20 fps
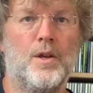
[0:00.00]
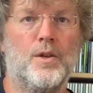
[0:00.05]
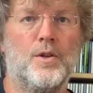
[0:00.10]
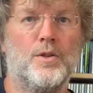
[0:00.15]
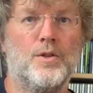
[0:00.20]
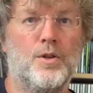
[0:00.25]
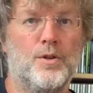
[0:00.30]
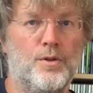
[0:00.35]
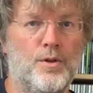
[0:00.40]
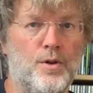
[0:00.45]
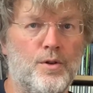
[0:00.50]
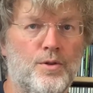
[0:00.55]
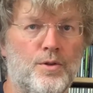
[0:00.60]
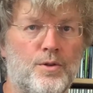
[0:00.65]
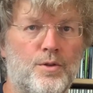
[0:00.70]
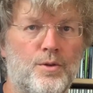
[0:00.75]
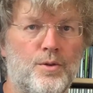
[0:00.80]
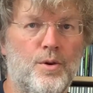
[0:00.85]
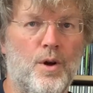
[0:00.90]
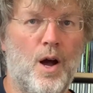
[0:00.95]
So those
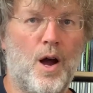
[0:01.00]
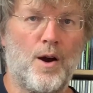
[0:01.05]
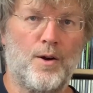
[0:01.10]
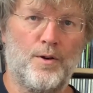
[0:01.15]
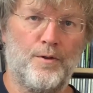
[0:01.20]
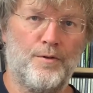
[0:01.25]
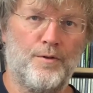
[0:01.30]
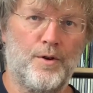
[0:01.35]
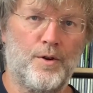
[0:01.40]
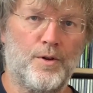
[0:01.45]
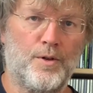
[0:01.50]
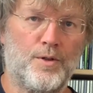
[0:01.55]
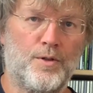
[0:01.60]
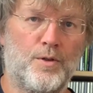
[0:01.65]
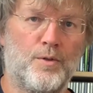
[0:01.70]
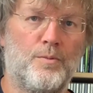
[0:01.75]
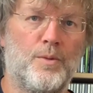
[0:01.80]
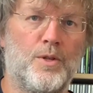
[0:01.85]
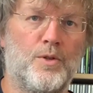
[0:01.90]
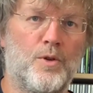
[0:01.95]
two are the first
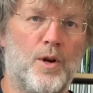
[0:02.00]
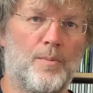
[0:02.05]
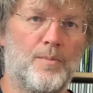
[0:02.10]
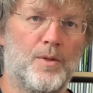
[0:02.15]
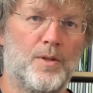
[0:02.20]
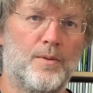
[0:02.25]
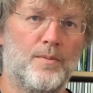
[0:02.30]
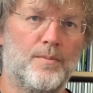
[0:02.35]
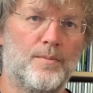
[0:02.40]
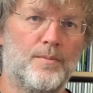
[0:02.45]
to be dropped.